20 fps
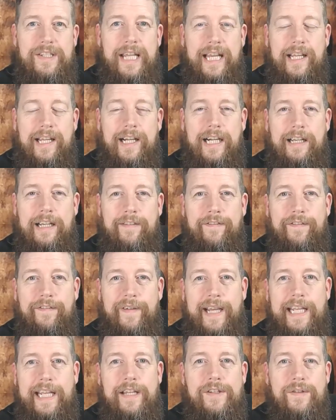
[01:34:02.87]
kind of
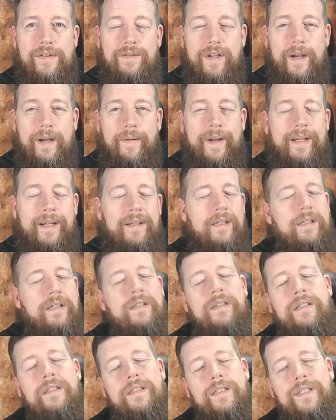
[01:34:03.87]
phase of going,
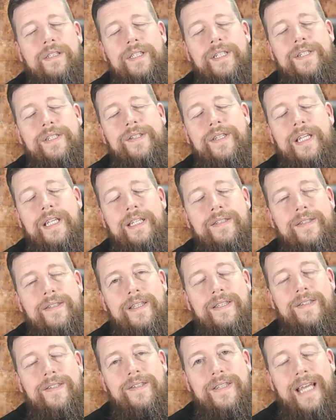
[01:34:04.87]
just it's the
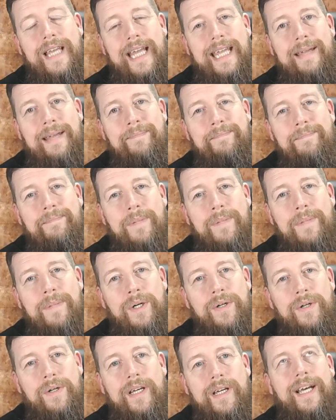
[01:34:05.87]
same mod
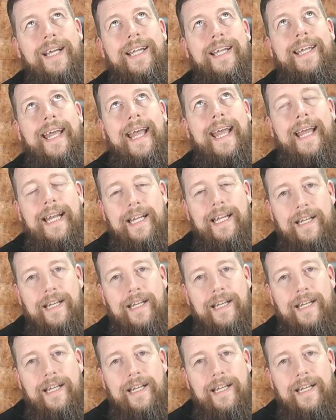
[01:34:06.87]
again?